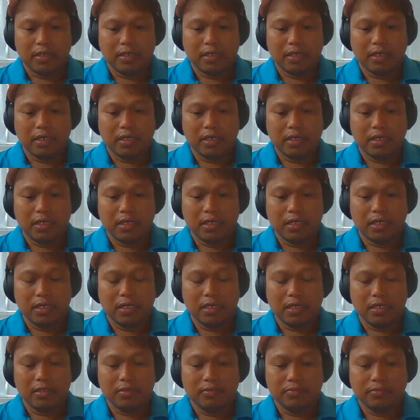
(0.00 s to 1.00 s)

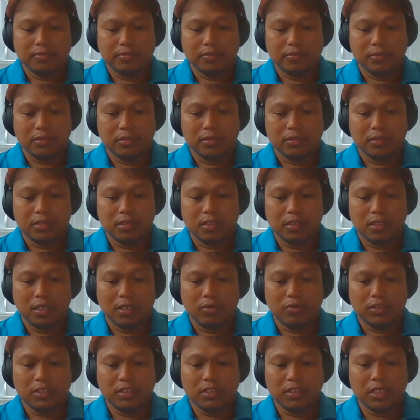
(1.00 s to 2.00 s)
I
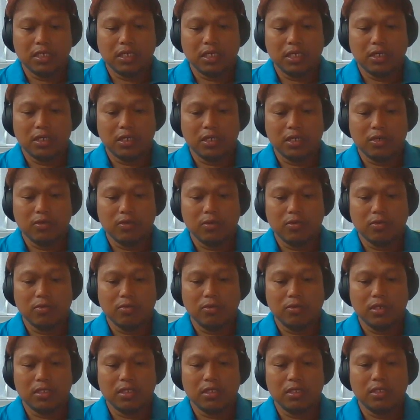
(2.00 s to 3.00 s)
was thinking
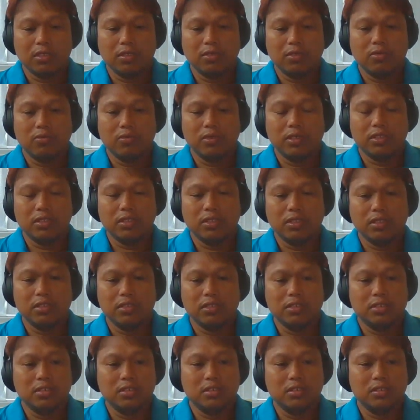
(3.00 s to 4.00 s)

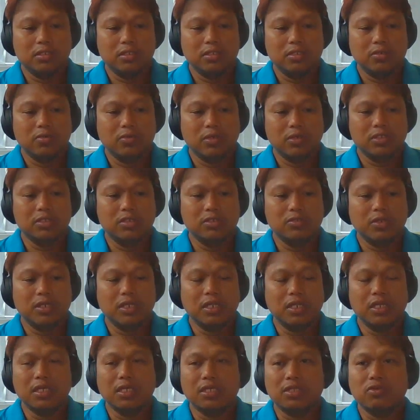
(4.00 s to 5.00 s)
what's
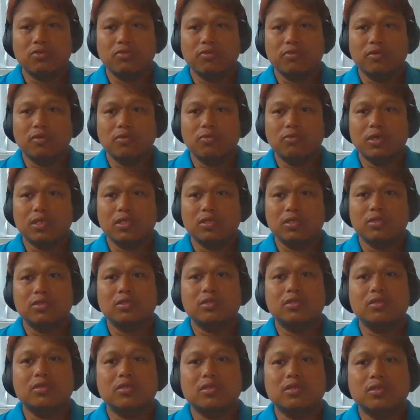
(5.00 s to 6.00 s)
really what
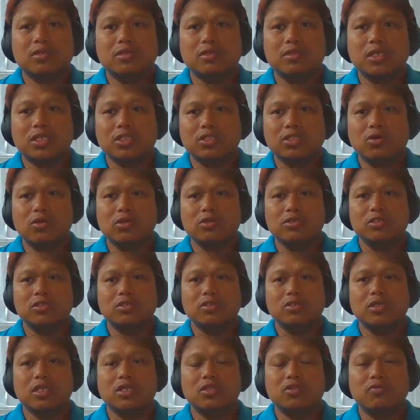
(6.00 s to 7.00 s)
technology
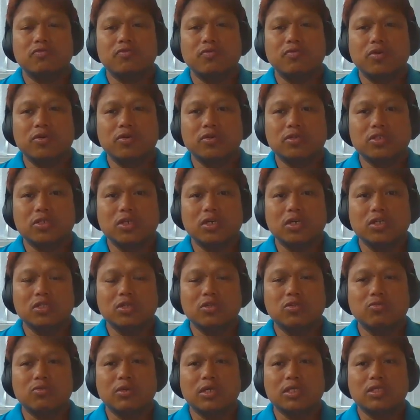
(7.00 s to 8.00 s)
really to focus on
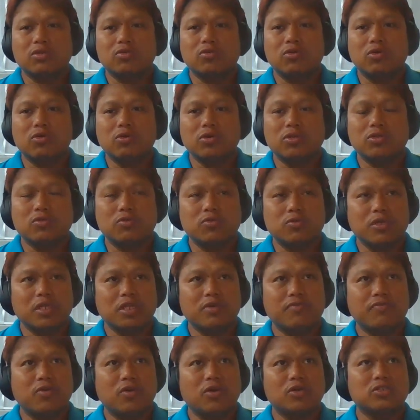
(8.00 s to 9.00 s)
what role to really
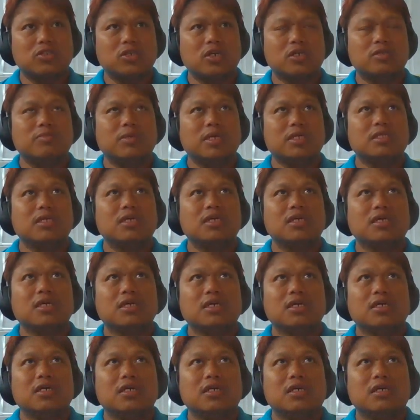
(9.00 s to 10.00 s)
focus on, but
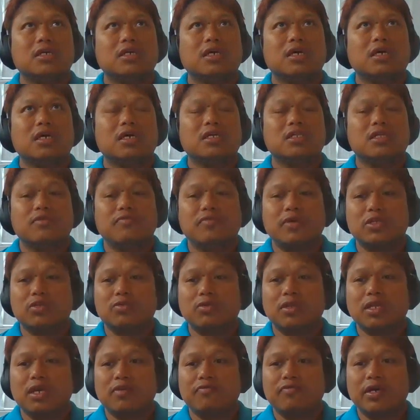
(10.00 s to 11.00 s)
and
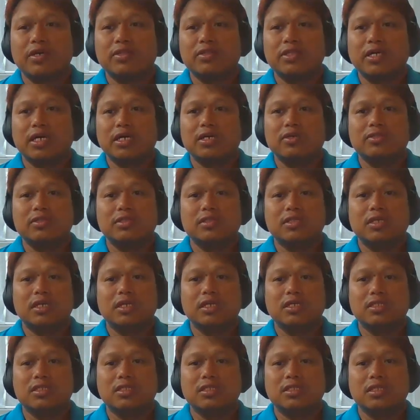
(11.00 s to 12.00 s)
eventually I found out
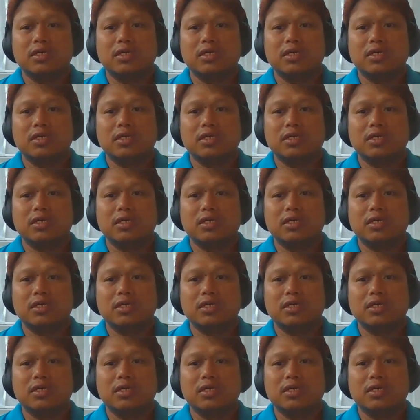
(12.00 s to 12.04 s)
that